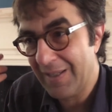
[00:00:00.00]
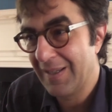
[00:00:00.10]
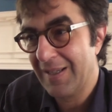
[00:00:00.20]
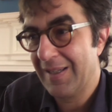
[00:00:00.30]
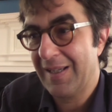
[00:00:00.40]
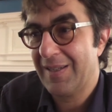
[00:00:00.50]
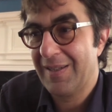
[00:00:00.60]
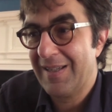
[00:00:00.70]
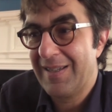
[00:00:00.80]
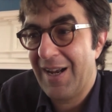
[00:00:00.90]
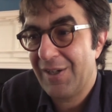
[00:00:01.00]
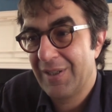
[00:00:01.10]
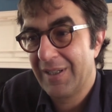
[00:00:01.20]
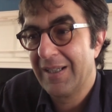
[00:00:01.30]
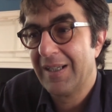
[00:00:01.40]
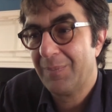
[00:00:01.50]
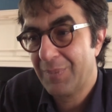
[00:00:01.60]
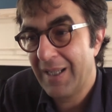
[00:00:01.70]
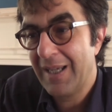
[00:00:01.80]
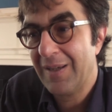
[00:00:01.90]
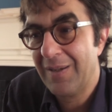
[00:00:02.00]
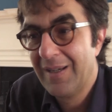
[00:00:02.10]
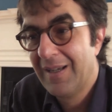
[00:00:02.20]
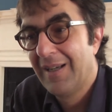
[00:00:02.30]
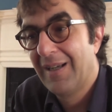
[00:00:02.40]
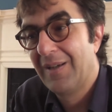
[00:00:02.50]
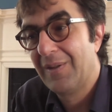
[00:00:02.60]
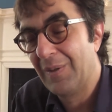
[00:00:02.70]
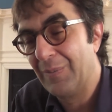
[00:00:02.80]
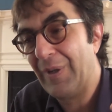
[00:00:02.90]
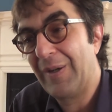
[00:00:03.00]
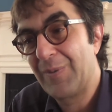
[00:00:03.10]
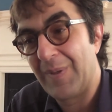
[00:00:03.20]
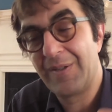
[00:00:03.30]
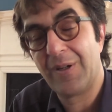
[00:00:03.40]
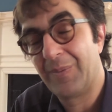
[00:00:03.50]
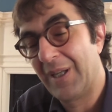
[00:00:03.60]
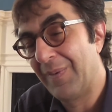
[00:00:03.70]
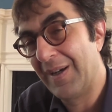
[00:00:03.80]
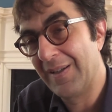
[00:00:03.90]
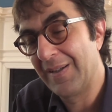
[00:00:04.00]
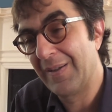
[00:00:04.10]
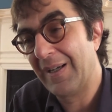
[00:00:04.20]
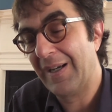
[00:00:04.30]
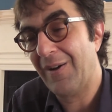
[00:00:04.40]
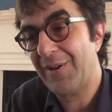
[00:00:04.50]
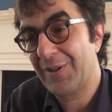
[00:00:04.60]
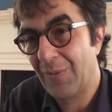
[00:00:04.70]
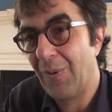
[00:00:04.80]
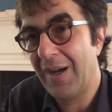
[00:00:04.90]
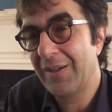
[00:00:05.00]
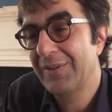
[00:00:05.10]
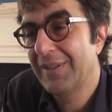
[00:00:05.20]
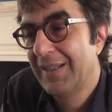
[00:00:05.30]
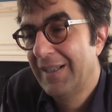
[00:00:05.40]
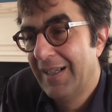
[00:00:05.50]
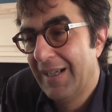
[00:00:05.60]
It's actually a play. The libretto is based on a play by Oscar Wilde.